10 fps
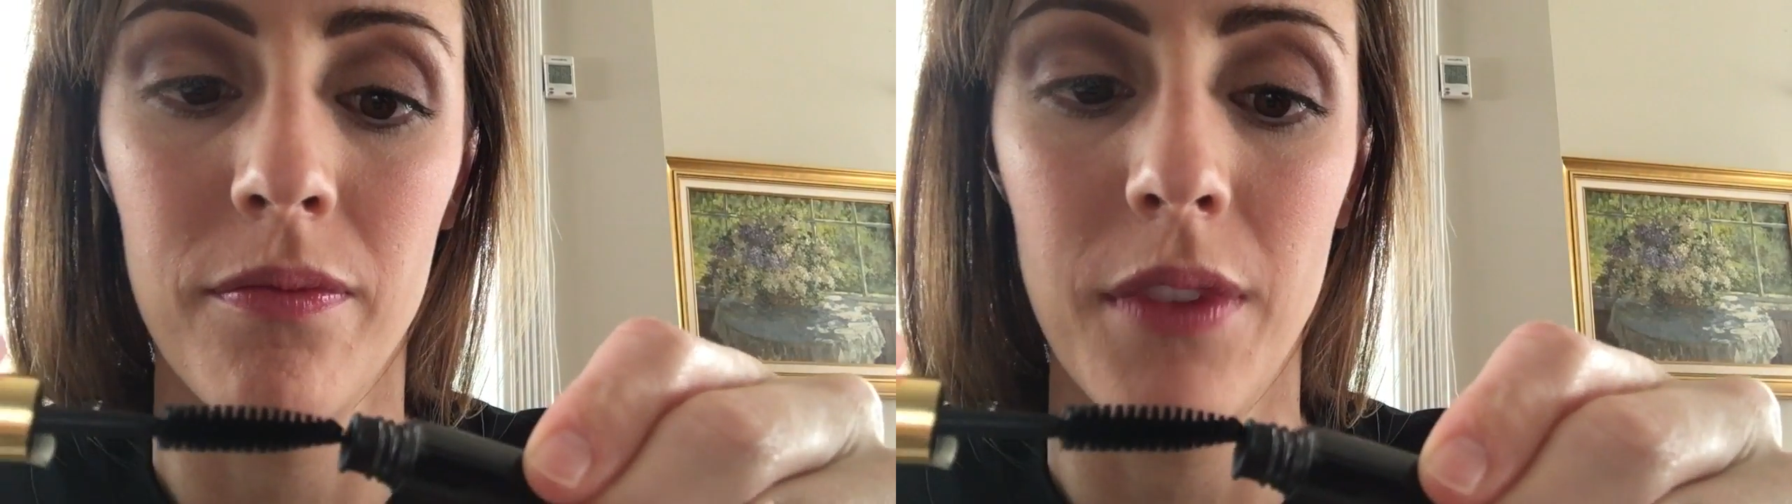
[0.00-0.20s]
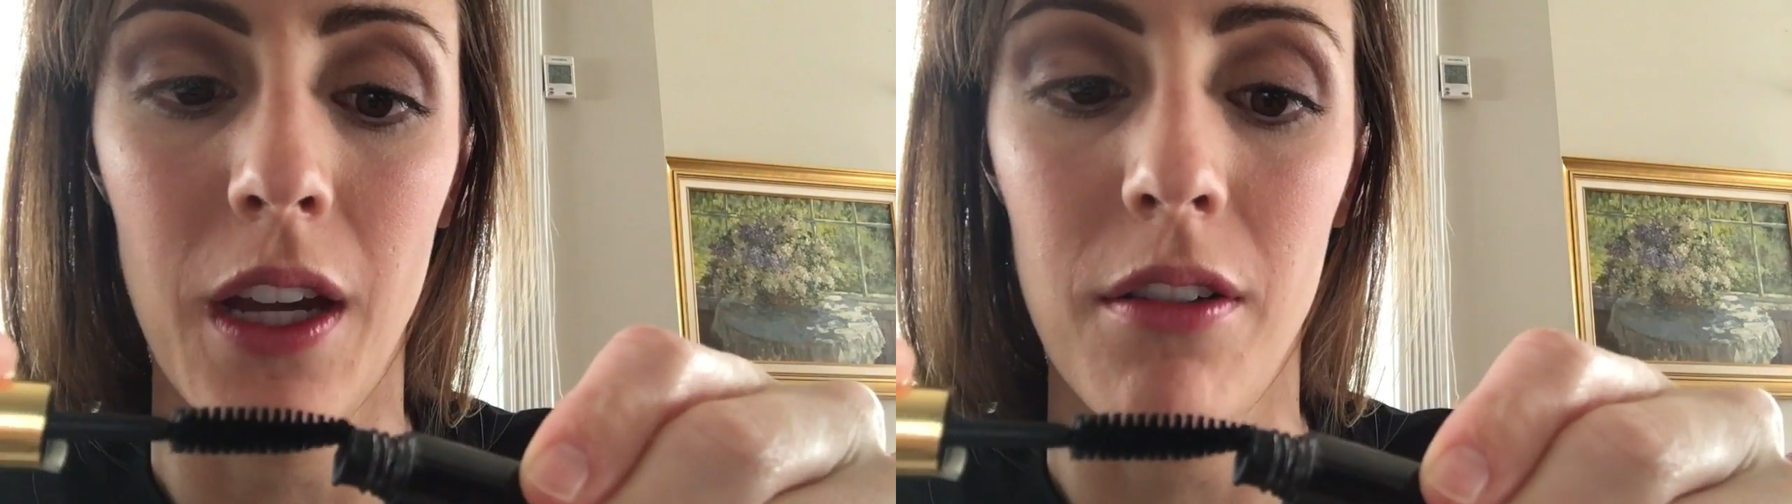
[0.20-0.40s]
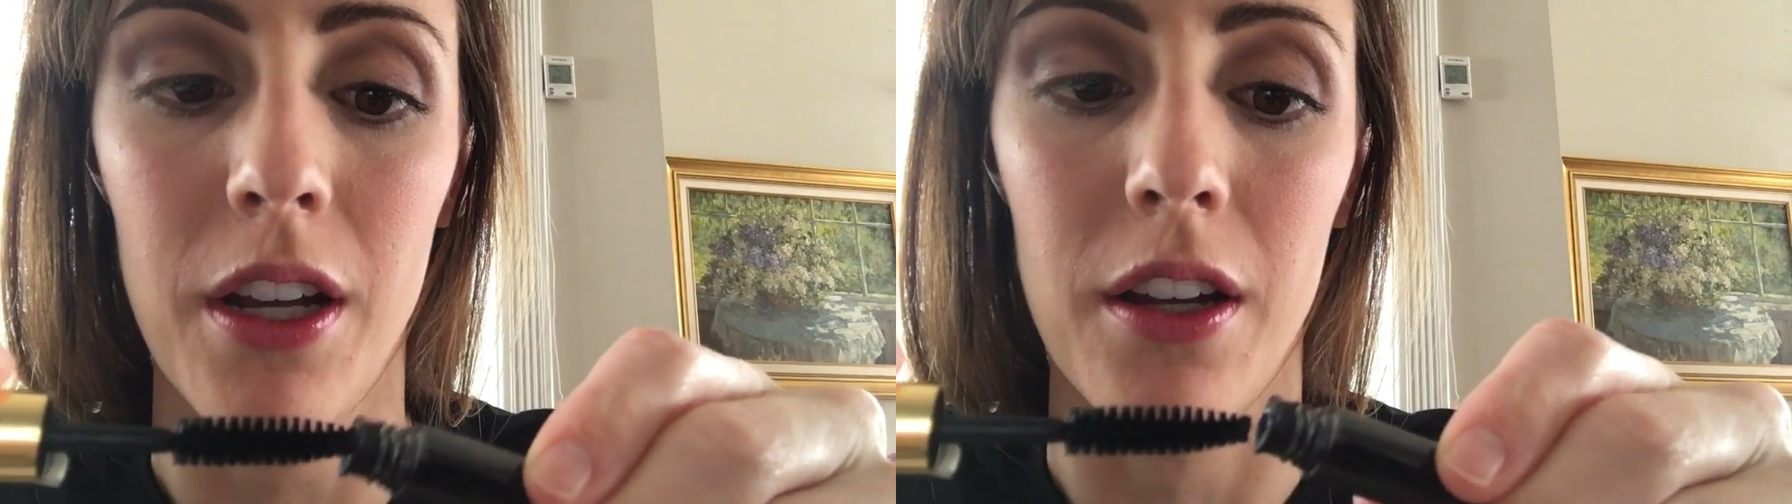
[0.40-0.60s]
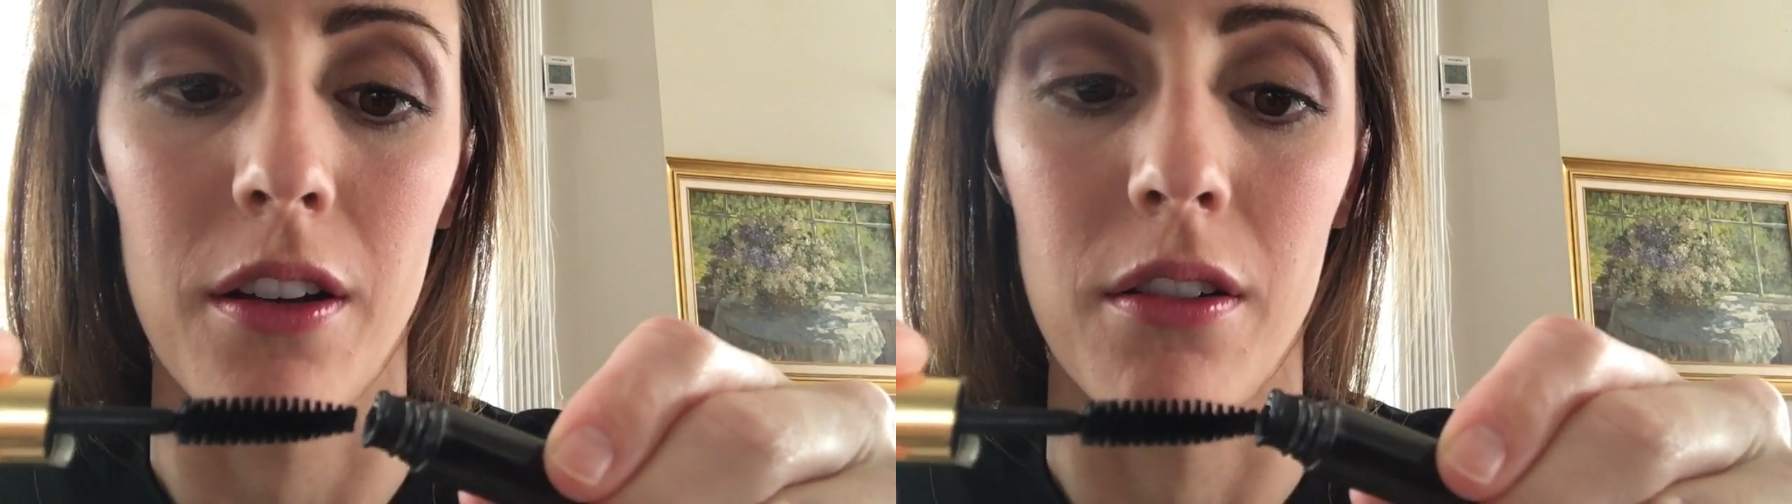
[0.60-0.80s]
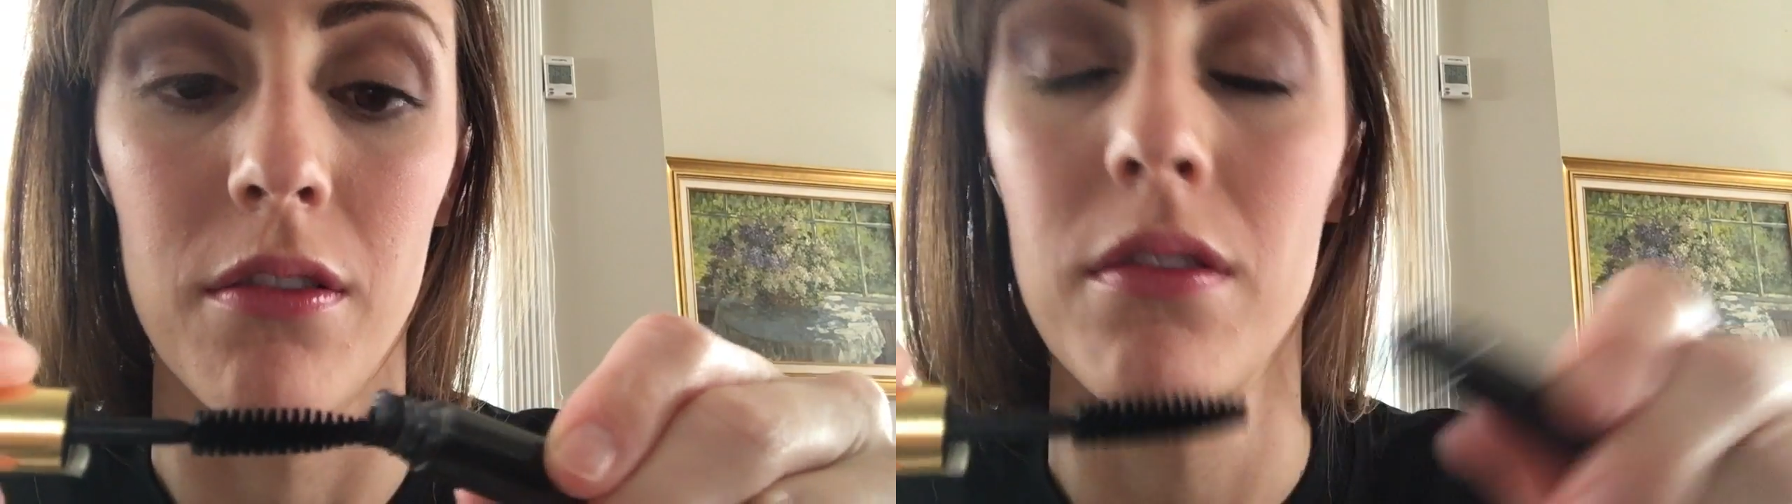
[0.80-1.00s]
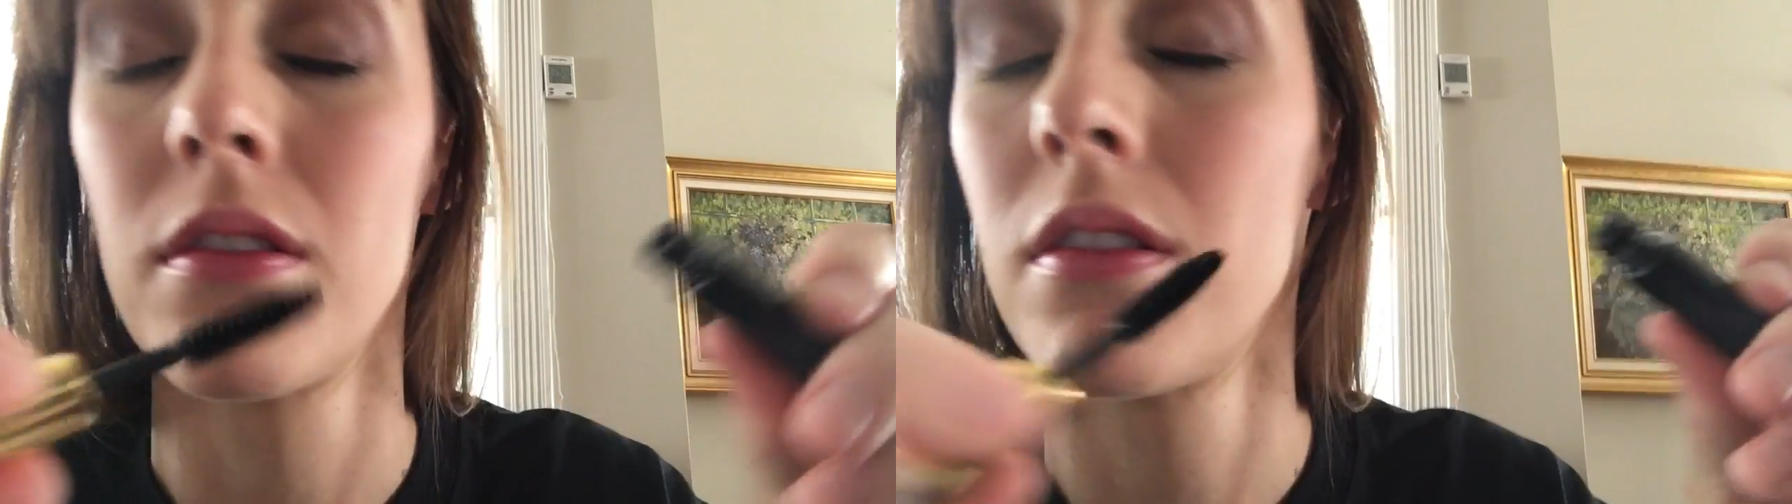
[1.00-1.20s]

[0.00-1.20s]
Now I know.